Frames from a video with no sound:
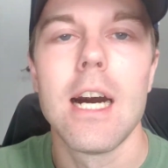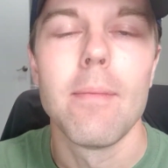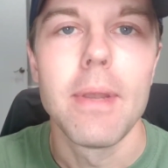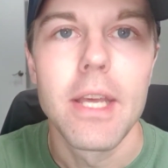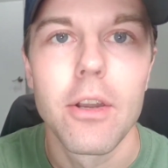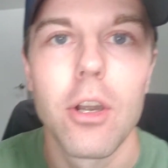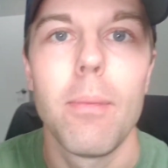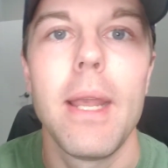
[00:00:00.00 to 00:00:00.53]

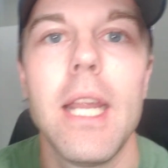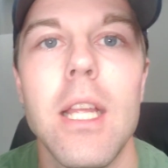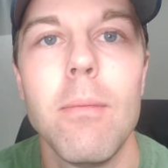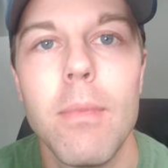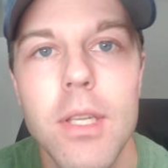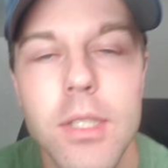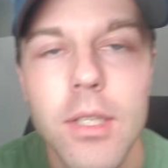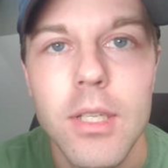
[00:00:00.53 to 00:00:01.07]
In our painting
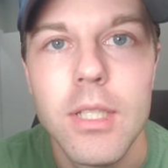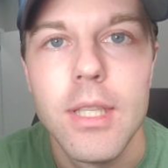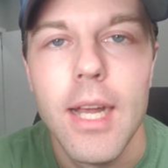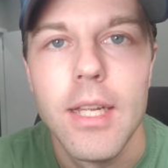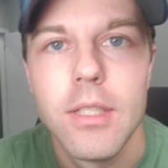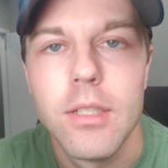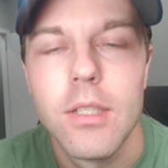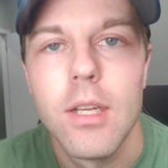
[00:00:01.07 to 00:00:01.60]
business,
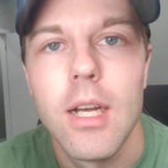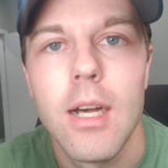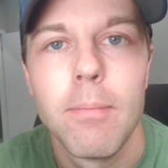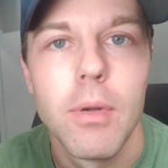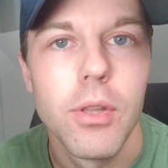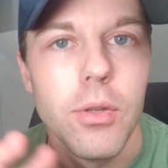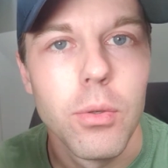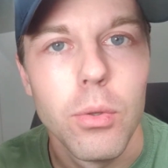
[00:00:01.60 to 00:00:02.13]
that's a
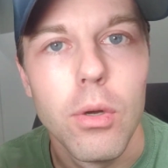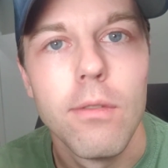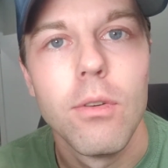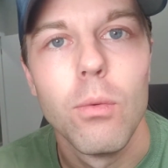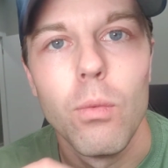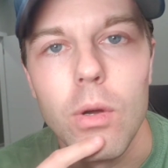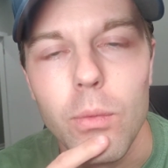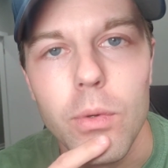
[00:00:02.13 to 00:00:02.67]
little
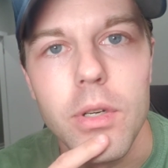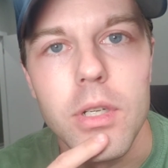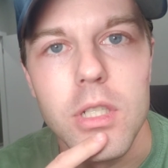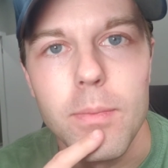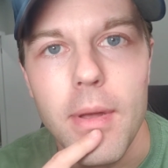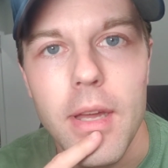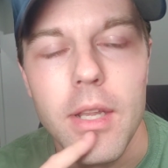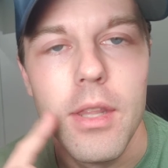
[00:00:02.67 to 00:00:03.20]
over what we're going to
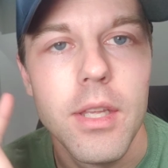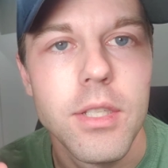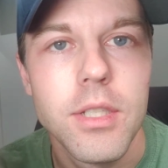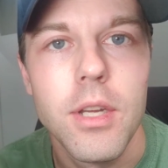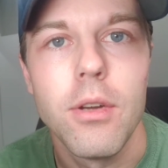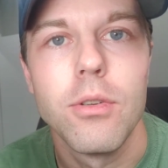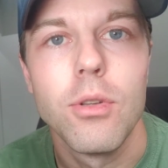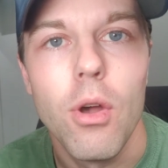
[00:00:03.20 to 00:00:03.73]
spend this
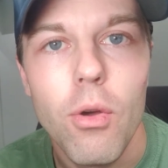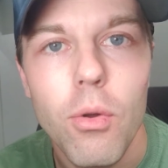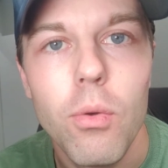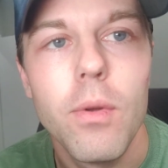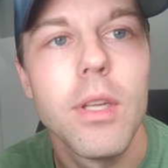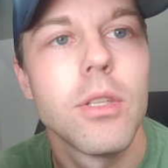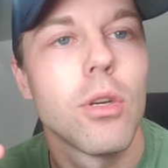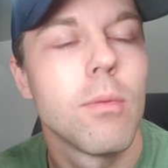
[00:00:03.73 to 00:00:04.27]
year total
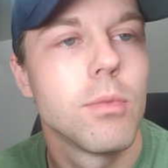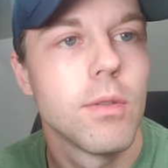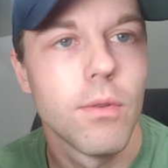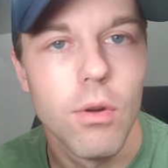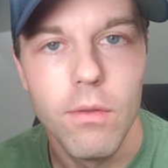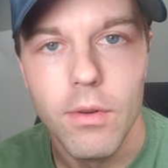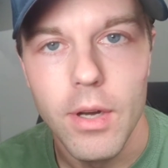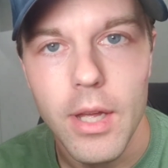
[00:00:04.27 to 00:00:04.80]
in terms of
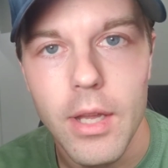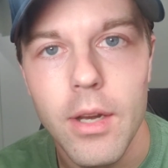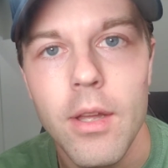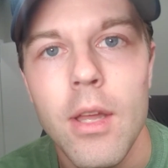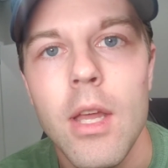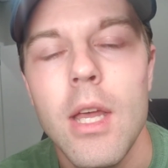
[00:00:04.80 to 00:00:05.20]
overhead.